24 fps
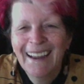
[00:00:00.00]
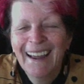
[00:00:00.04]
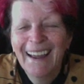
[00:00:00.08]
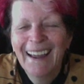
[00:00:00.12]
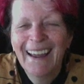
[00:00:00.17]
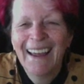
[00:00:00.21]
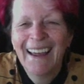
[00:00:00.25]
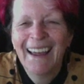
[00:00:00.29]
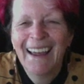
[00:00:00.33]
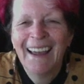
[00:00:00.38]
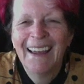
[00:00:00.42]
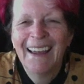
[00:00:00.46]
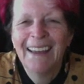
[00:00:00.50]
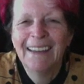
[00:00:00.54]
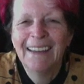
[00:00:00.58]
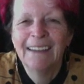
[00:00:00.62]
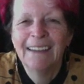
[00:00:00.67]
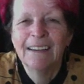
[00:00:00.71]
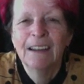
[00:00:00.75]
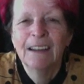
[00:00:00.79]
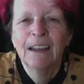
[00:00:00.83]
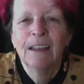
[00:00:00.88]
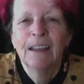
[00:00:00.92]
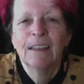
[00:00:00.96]
and
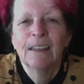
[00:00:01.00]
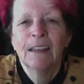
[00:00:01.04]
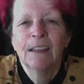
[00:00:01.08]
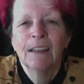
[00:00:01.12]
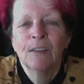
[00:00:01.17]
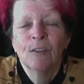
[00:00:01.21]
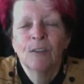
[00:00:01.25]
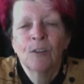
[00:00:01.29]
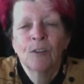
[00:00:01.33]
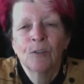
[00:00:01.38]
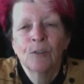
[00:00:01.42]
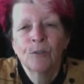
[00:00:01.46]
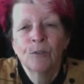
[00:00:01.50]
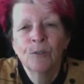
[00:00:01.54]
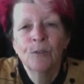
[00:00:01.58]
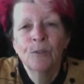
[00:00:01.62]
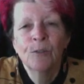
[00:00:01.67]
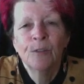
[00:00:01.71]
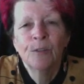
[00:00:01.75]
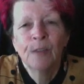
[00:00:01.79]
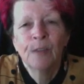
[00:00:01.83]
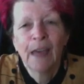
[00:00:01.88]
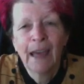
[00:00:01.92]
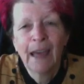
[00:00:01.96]
then
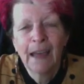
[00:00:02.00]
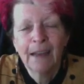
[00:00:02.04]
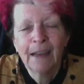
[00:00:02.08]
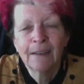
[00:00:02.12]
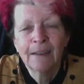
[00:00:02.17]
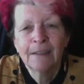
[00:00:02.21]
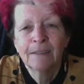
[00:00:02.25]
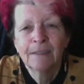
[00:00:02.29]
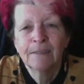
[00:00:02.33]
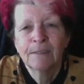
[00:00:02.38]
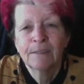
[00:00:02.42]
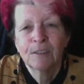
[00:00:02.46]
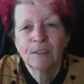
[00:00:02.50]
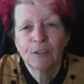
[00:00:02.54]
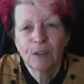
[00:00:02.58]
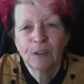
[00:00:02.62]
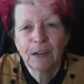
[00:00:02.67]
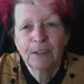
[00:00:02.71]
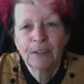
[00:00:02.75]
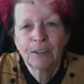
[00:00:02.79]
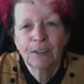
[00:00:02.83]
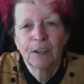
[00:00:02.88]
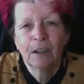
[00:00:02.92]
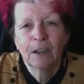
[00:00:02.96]
through that
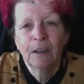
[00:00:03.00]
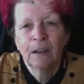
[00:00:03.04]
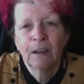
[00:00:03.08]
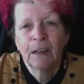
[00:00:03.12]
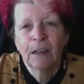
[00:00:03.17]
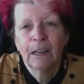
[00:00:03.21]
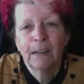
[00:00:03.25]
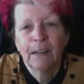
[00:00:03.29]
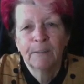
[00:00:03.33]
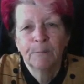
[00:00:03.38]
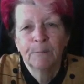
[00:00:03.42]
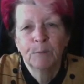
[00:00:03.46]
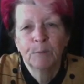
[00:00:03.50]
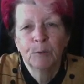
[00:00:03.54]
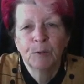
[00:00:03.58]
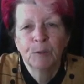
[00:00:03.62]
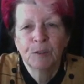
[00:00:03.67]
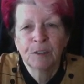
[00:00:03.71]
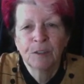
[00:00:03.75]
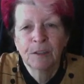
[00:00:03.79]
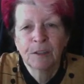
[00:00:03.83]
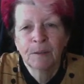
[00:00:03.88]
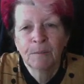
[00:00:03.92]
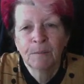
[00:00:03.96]
structure I have put
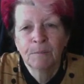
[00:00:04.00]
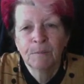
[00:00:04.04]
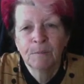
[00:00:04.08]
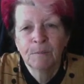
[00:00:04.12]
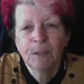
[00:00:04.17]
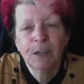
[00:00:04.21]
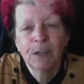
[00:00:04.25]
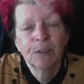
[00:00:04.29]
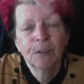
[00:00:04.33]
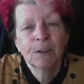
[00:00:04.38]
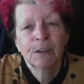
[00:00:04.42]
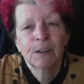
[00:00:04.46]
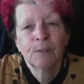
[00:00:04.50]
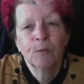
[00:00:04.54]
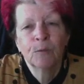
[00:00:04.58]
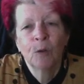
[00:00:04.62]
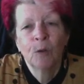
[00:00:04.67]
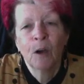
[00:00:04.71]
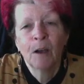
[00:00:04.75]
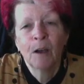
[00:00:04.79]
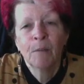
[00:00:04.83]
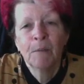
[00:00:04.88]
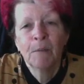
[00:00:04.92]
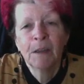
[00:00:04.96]
some decorative
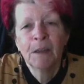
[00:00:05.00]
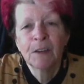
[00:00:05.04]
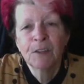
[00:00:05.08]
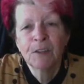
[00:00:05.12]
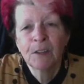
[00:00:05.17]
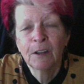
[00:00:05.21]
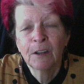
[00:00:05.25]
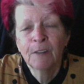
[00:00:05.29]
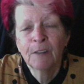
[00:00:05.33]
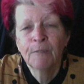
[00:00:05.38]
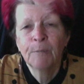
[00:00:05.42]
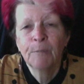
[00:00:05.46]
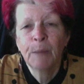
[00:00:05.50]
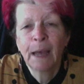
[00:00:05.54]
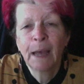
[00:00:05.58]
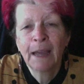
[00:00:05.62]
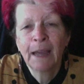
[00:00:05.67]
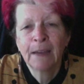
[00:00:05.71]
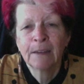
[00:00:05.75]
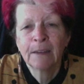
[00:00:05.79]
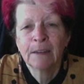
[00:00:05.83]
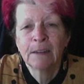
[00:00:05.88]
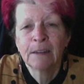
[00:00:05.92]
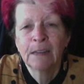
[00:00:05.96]
wire mesh that I've
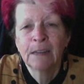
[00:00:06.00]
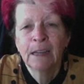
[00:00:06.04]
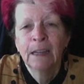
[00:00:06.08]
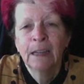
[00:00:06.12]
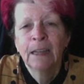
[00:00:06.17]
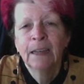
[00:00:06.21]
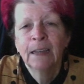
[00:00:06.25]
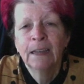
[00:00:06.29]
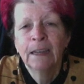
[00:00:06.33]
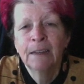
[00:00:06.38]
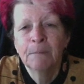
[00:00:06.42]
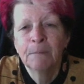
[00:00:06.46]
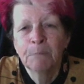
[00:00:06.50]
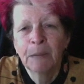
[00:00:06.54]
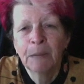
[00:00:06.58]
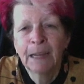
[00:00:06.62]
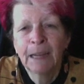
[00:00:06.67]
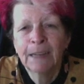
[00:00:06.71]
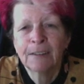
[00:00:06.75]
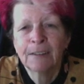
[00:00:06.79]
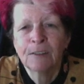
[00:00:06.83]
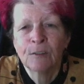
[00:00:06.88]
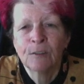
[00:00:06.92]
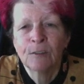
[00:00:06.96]
painted in
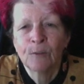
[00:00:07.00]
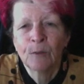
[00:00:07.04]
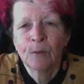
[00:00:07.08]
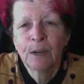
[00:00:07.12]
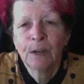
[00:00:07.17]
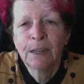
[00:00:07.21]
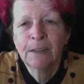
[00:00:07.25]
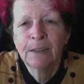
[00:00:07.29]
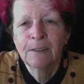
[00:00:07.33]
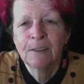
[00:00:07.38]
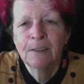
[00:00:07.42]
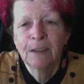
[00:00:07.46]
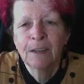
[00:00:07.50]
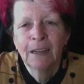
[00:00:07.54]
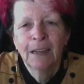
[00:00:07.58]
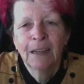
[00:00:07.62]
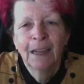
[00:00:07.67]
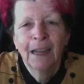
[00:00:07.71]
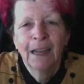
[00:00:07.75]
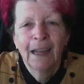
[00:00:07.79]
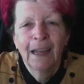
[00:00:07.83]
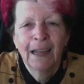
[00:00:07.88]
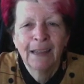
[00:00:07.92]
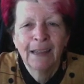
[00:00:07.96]
blacks and reds,
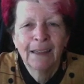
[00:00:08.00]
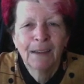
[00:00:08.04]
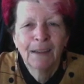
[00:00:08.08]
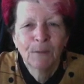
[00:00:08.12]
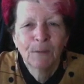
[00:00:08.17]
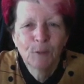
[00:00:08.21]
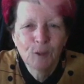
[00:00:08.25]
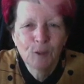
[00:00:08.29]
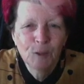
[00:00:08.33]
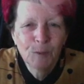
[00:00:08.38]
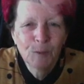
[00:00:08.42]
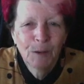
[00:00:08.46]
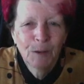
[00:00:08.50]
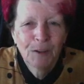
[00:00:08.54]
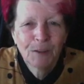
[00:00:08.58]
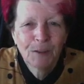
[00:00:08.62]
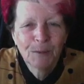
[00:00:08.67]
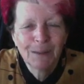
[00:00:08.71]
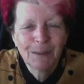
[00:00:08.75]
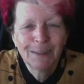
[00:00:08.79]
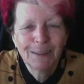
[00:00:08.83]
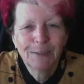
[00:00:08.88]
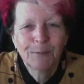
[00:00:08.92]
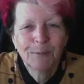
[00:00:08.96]
and there was supposed to
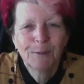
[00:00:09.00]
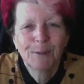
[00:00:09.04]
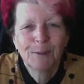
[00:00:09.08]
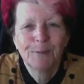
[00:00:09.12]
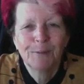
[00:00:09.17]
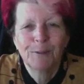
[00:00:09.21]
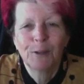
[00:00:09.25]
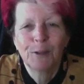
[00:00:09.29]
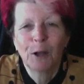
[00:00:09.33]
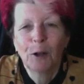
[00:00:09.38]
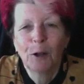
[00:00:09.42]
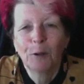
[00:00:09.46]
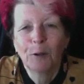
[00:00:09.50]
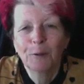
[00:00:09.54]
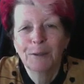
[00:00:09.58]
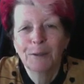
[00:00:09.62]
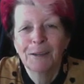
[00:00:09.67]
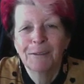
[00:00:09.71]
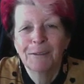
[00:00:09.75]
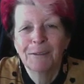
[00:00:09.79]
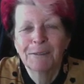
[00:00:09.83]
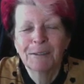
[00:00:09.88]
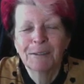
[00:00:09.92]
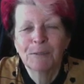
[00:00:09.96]
be a little bit of gold
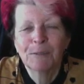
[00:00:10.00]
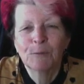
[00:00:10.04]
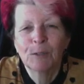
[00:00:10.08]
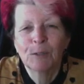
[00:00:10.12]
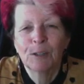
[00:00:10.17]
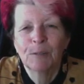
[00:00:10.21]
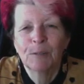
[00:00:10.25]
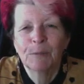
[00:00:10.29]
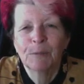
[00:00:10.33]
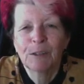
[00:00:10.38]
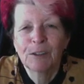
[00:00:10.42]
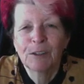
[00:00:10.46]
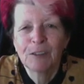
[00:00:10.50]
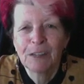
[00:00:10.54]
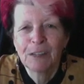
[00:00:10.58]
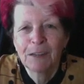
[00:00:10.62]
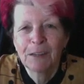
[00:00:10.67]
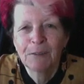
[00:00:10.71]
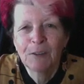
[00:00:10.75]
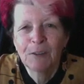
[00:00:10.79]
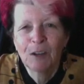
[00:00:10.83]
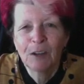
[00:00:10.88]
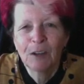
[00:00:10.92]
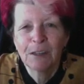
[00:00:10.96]
there as well, because
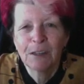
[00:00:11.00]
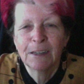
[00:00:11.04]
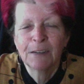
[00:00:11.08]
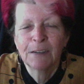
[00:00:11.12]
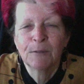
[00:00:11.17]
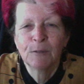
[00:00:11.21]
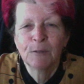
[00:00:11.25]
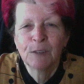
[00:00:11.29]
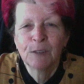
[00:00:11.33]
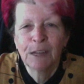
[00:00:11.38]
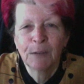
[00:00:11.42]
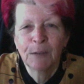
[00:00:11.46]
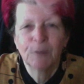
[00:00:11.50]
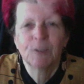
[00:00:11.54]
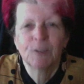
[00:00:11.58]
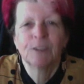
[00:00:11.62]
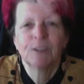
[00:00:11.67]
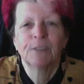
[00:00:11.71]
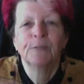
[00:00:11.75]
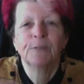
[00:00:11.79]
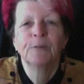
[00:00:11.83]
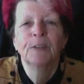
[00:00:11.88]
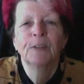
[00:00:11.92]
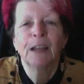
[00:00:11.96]
the idea was that was the
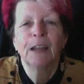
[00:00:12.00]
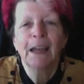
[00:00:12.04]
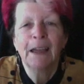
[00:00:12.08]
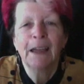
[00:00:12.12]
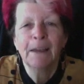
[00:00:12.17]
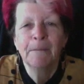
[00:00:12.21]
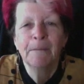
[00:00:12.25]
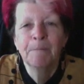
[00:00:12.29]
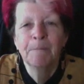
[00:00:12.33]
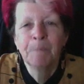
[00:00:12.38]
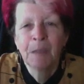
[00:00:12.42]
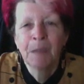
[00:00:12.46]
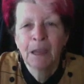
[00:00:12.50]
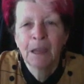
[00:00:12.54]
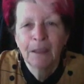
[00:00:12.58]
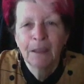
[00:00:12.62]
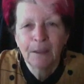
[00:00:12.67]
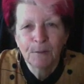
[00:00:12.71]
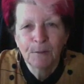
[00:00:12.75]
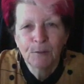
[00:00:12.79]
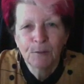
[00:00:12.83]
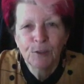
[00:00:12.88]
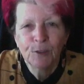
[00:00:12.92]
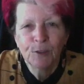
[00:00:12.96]
flame
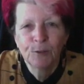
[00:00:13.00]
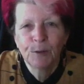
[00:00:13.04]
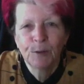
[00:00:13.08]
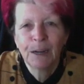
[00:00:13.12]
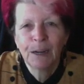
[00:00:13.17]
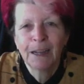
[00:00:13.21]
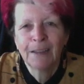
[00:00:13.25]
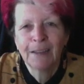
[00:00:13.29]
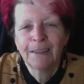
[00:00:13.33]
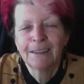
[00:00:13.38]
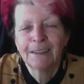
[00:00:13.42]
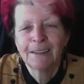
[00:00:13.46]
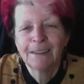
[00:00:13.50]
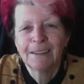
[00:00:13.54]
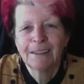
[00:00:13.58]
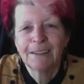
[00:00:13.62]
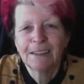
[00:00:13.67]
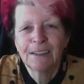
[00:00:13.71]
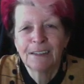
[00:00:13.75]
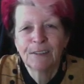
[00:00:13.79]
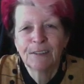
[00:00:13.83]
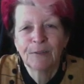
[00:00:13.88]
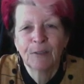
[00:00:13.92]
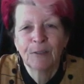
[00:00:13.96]
that was around
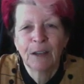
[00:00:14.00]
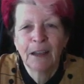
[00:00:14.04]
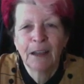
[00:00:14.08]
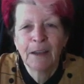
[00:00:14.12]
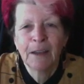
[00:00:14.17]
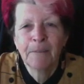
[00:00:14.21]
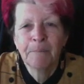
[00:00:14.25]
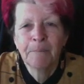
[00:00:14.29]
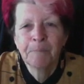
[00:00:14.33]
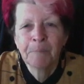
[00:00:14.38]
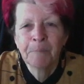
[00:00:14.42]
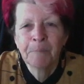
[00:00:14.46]
this flame.